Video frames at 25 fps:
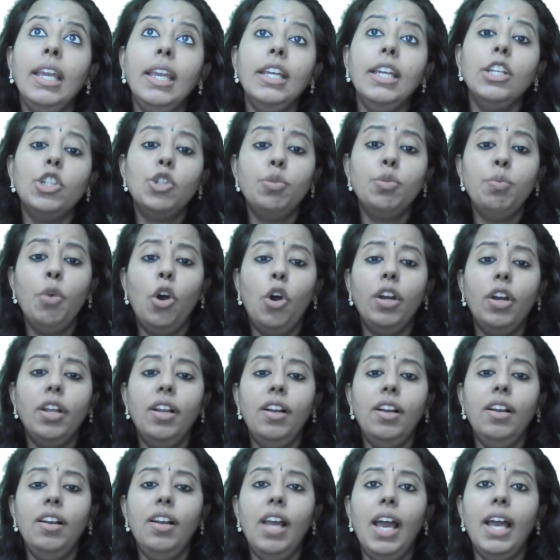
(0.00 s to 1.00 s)
Each
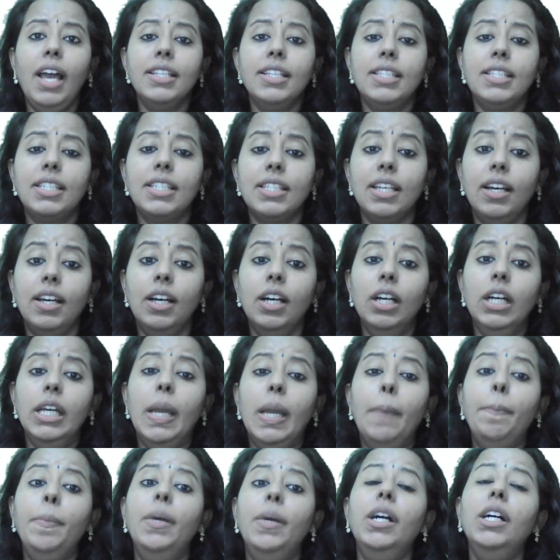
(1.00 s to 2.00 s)
model has
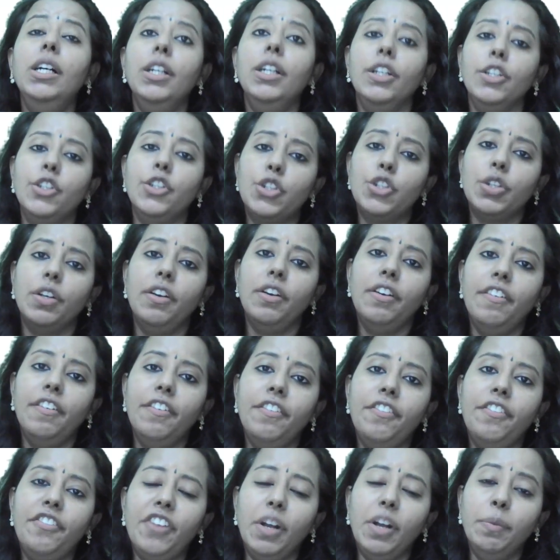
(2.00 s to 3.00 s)
emerged
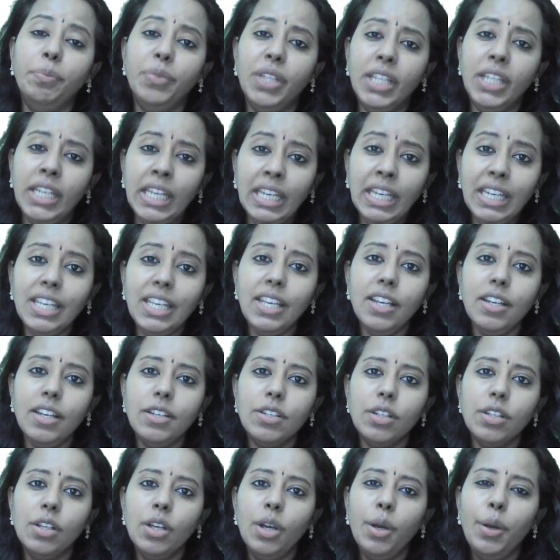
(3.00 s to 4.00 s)
from the
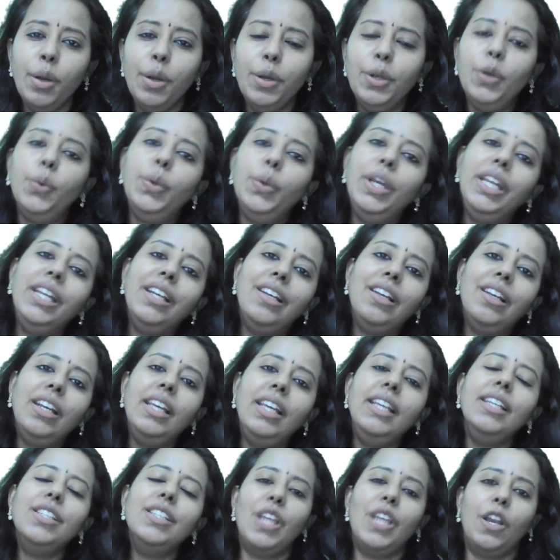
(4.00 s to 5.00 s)
need to
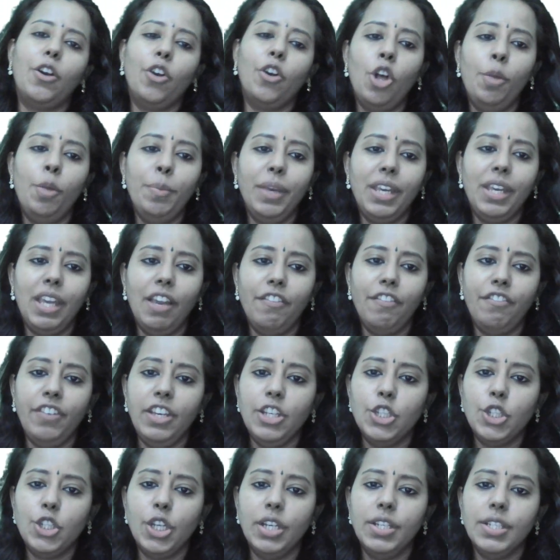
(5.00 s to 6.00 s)
increase economic
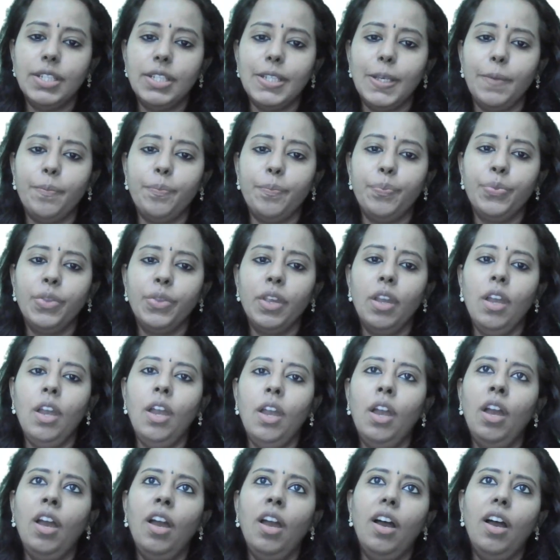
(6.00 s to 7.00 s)
efficiency.
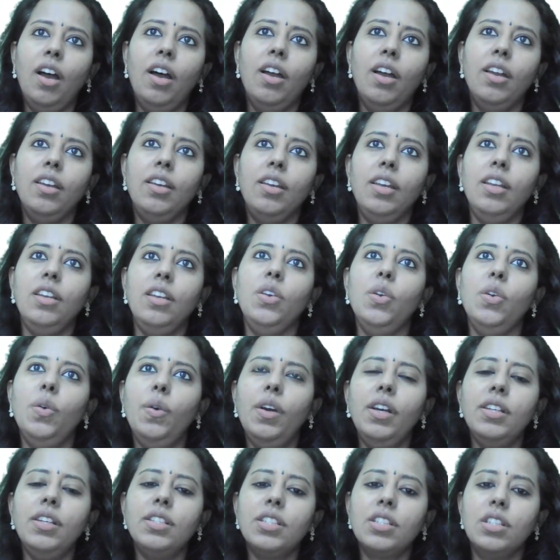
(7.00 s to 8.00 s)
In
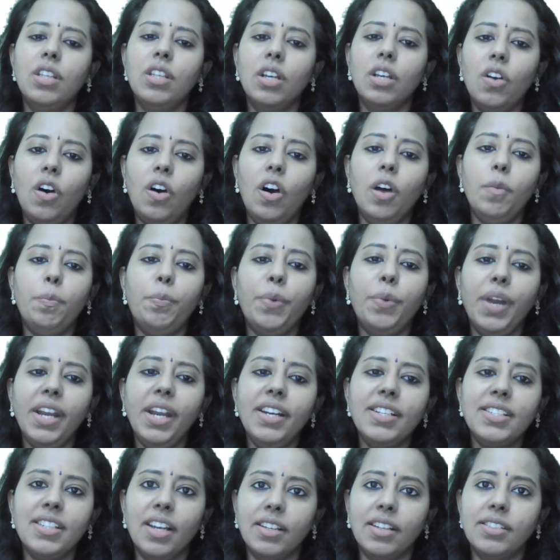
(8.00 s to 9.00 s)
US, the
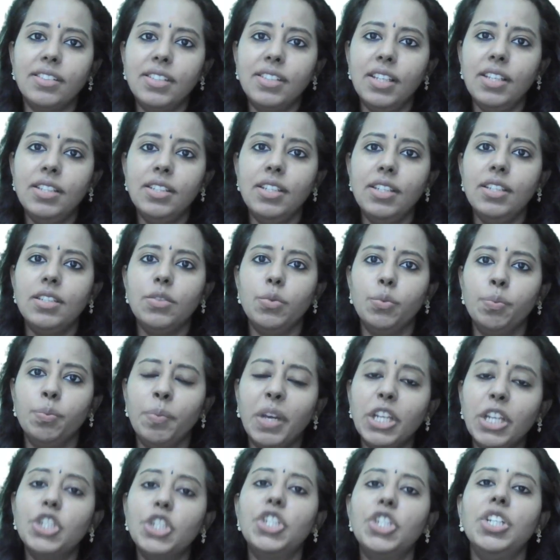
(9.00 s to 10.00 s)
corporate success is
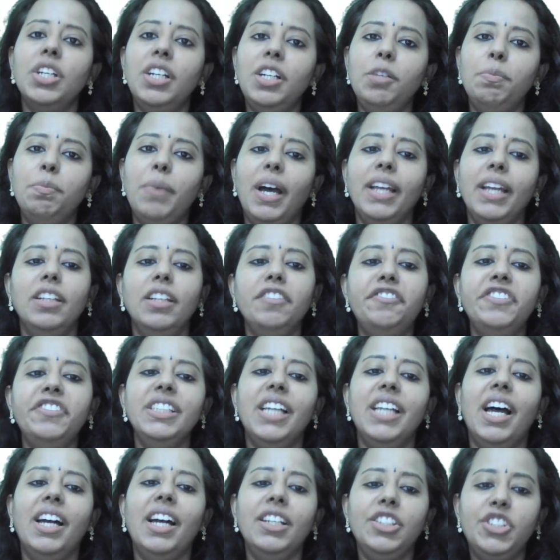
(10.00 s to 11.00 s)
measured by the
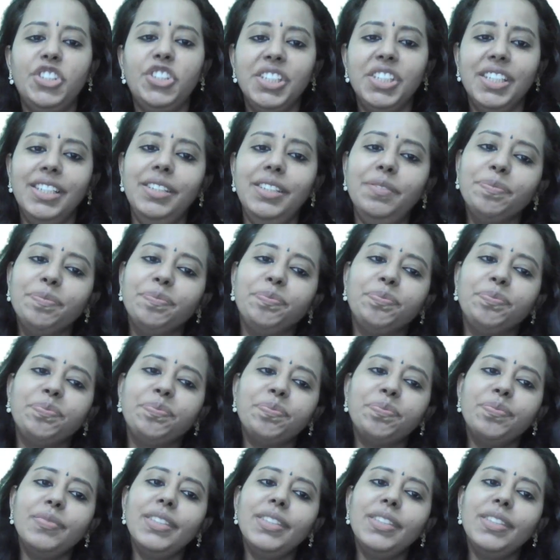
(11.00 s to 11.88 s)
financial